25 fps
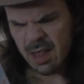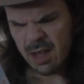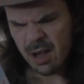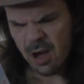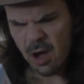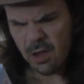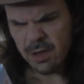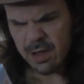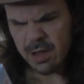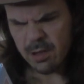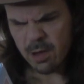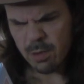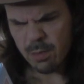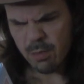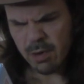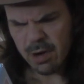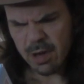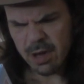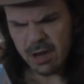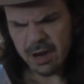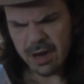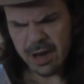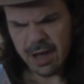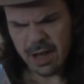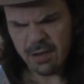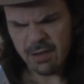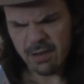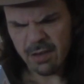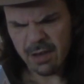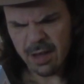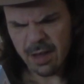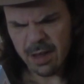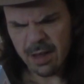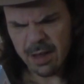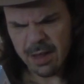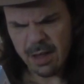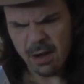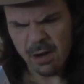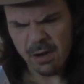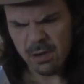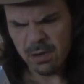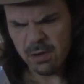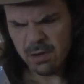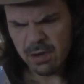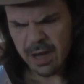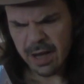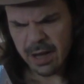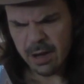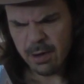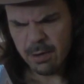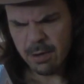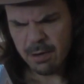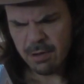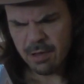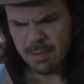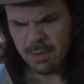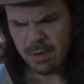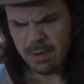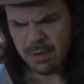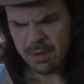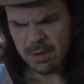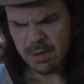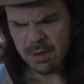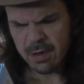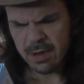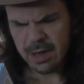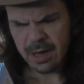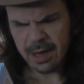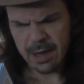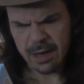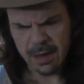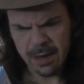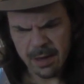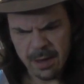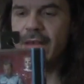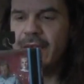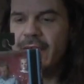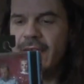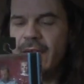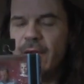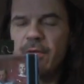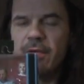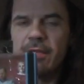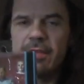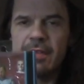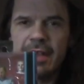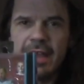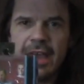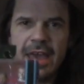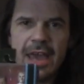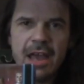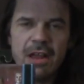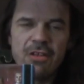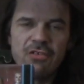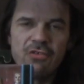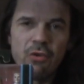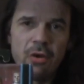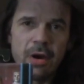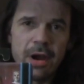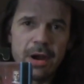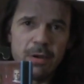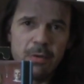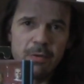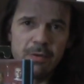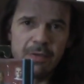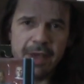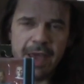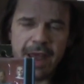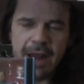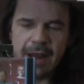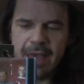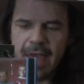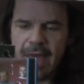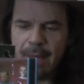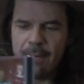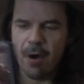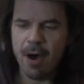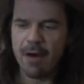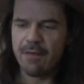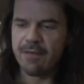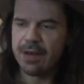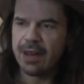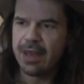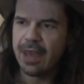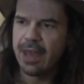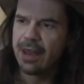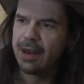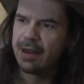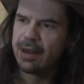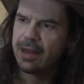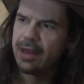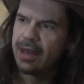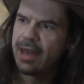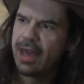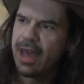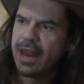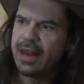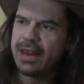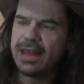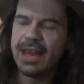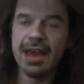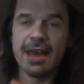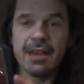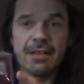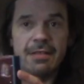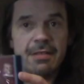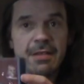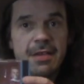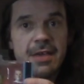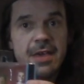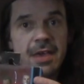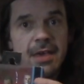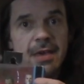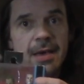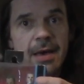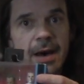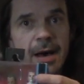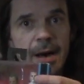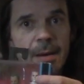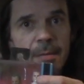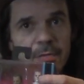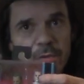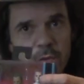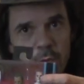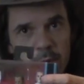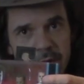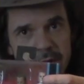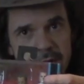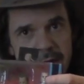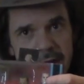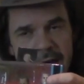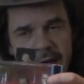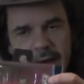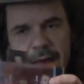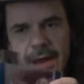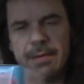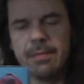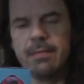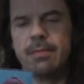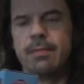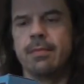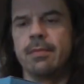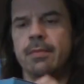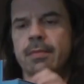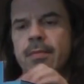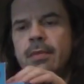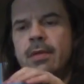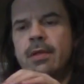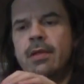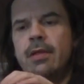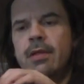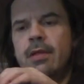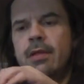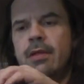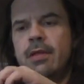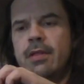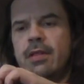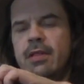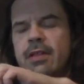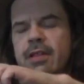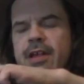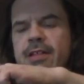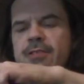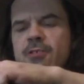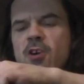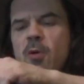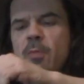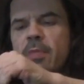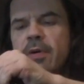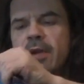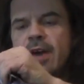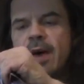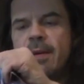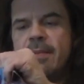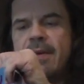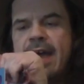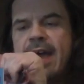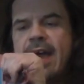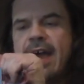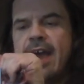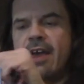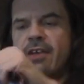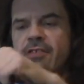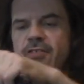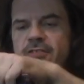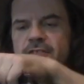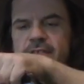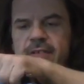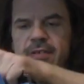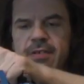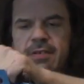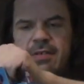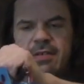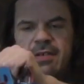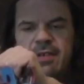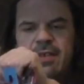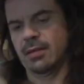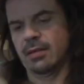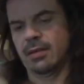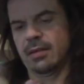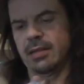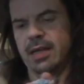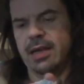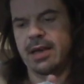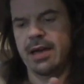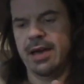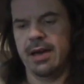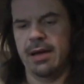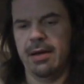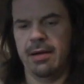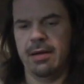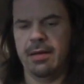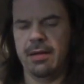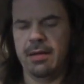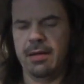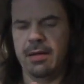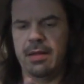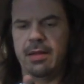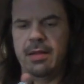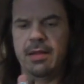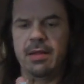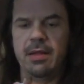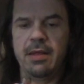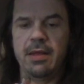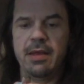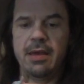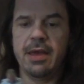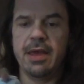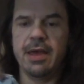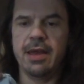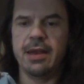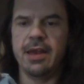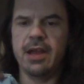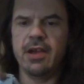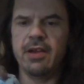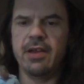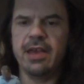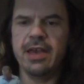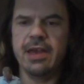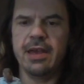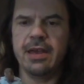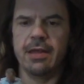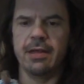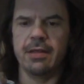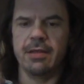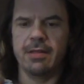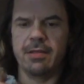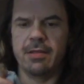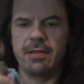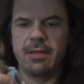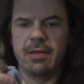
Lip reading: All these look pretty good, actually. They all look like who they're supposed to look like. He was the android whose head came off in the end. And yes, he comes with the head. Let's open our hat. Yeah. And there he is.